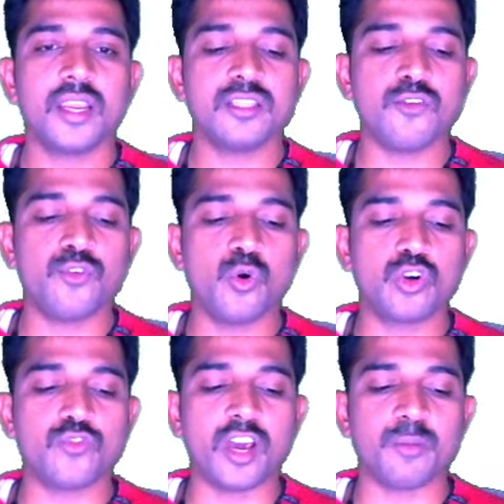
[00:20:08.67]
in the
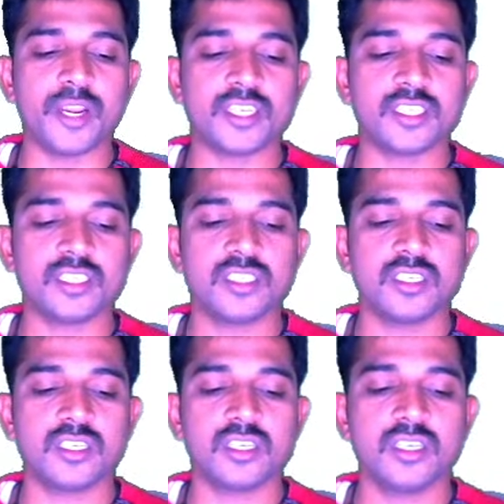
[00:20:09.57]
float format.
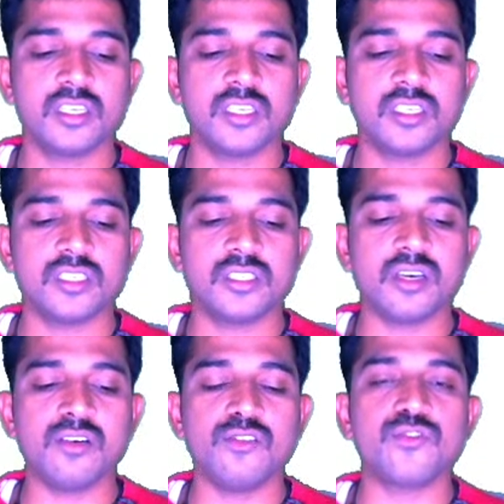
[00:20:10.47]

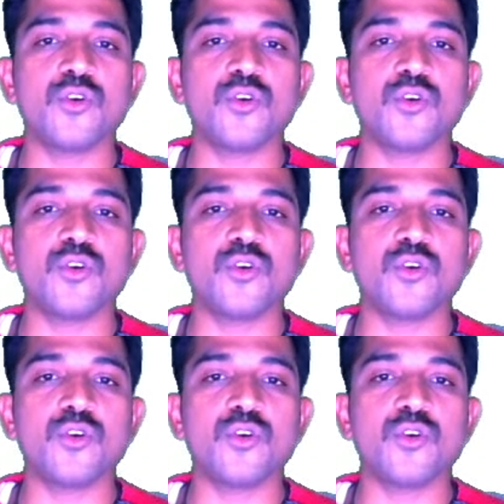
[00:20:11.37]
That